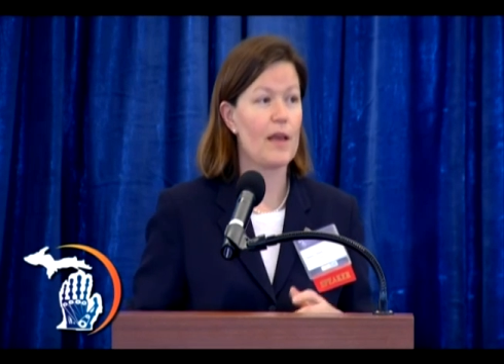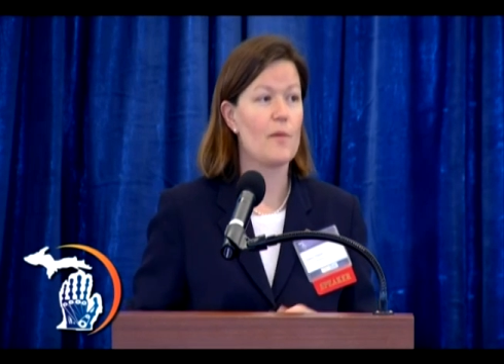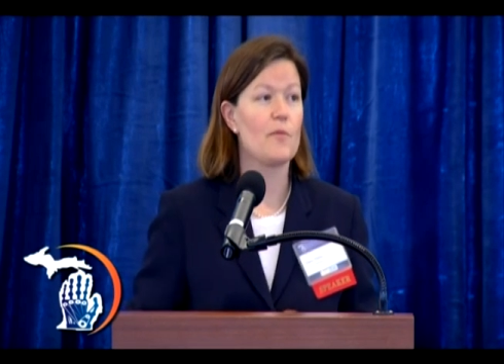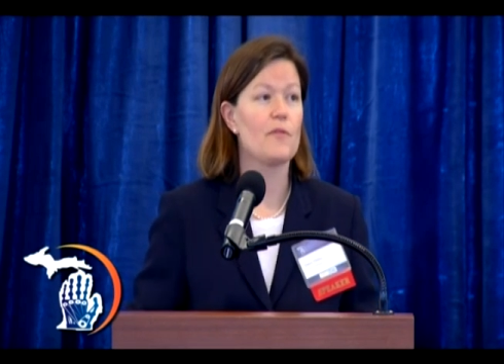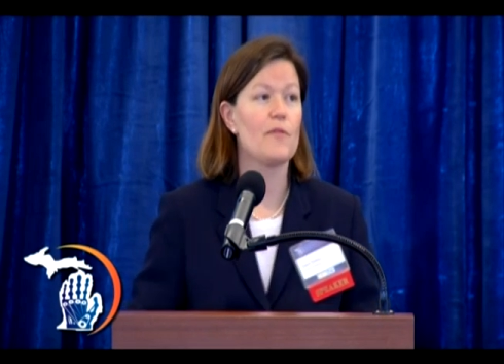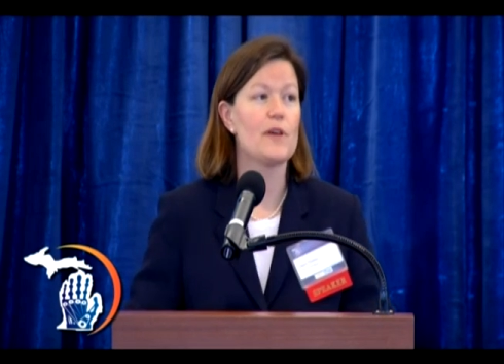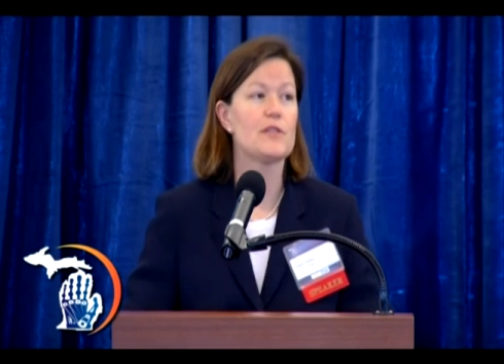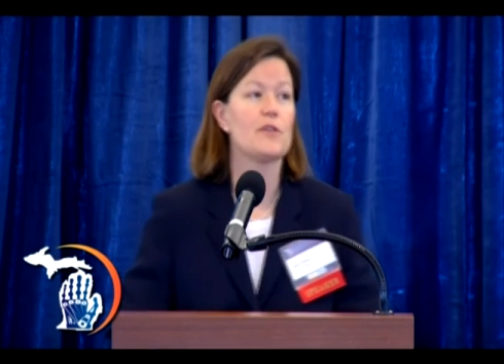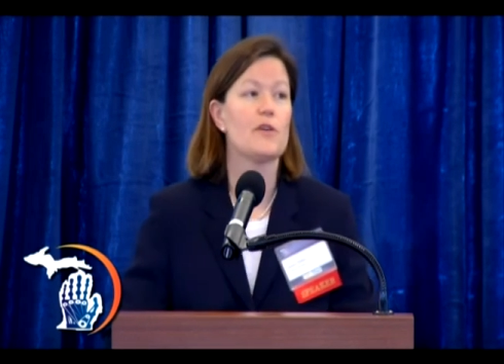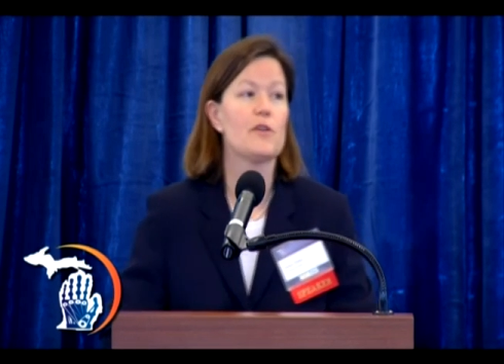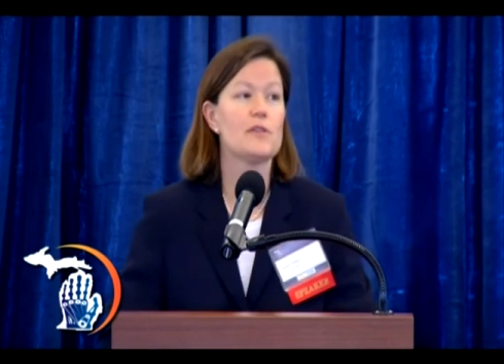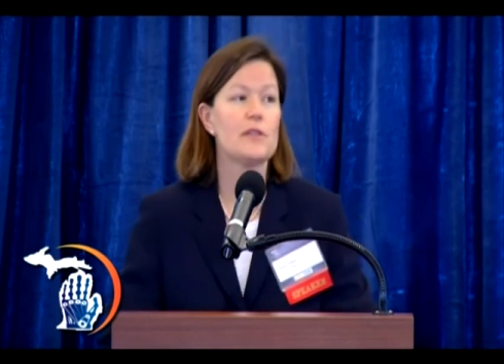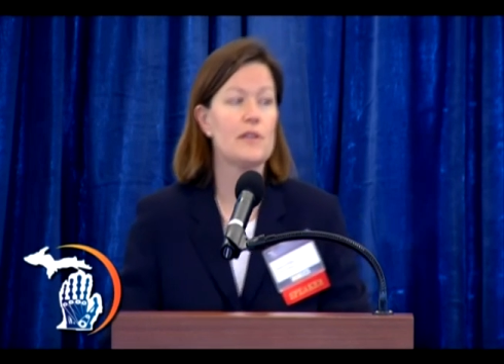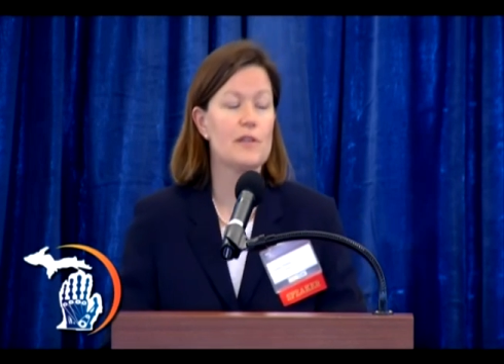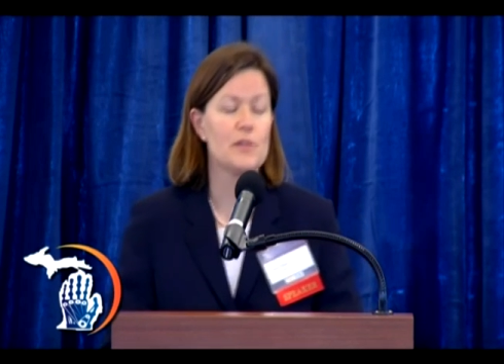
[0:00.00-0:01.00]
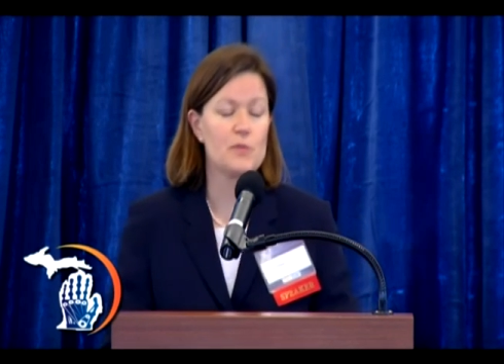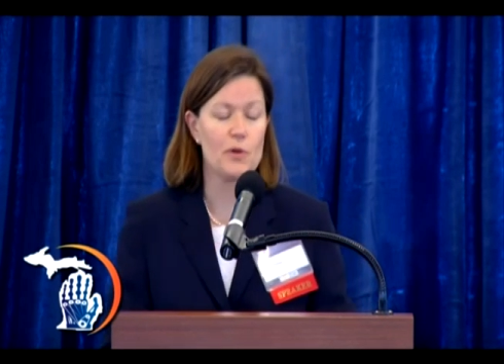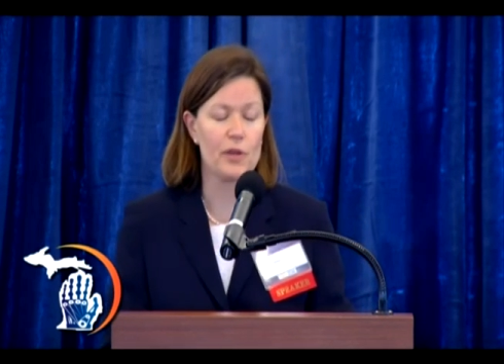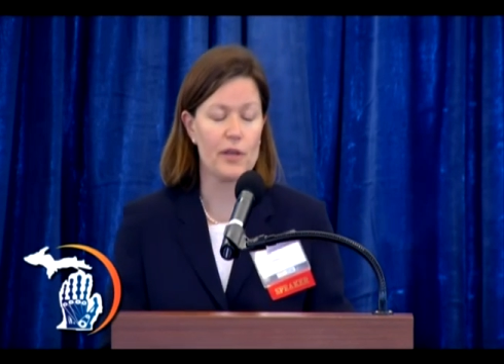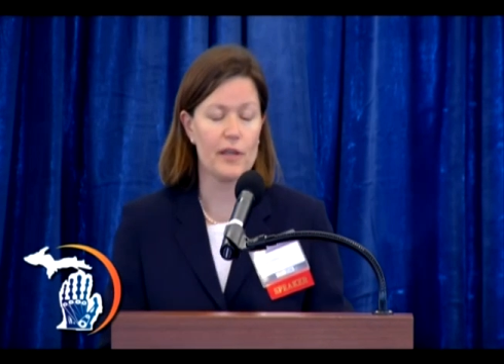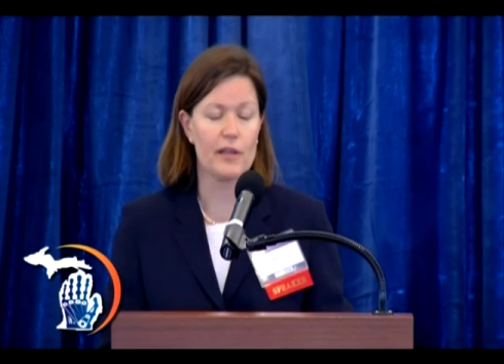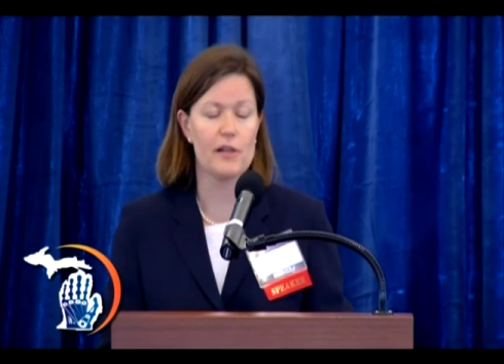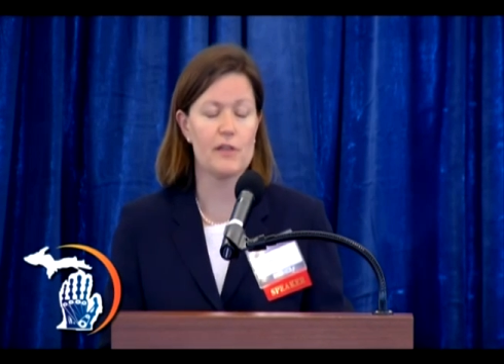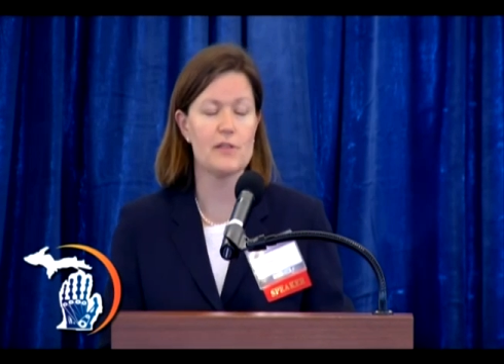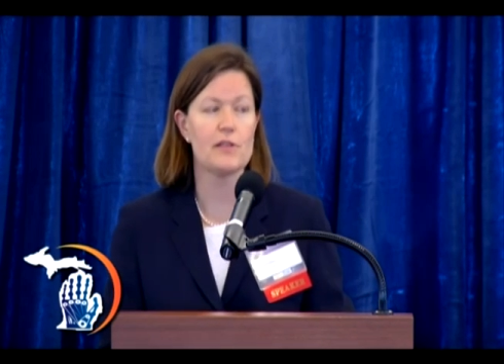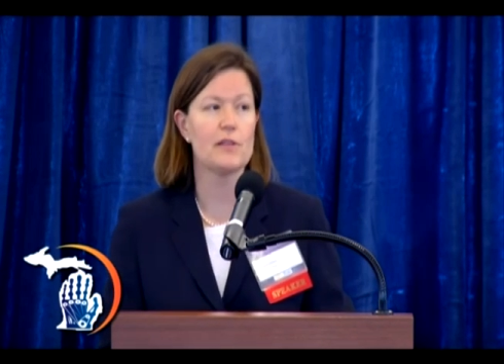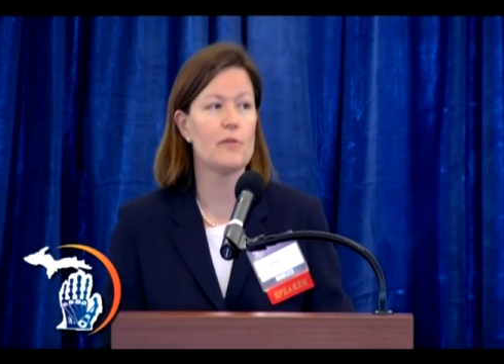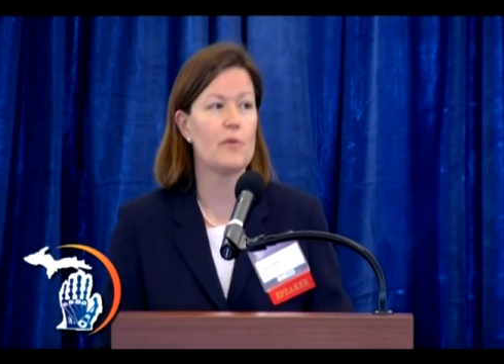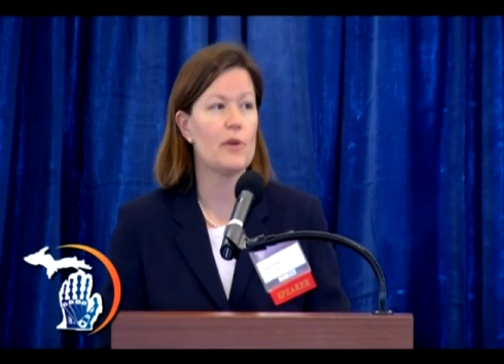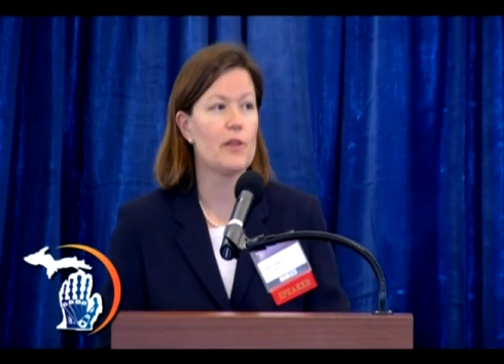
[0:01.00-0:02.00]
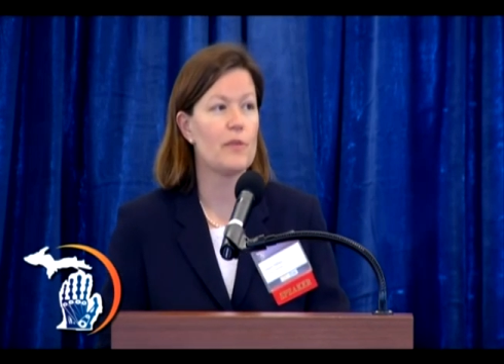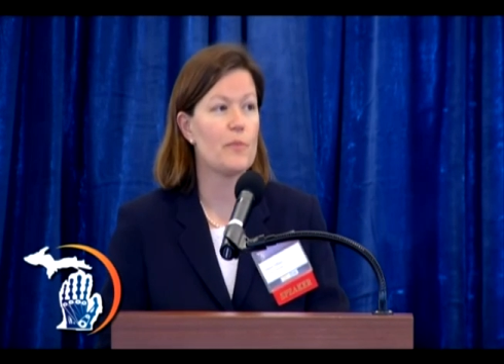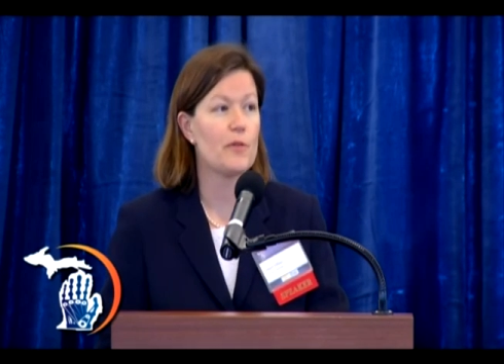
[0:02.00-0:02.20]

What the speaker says: Professor Olson is working closely with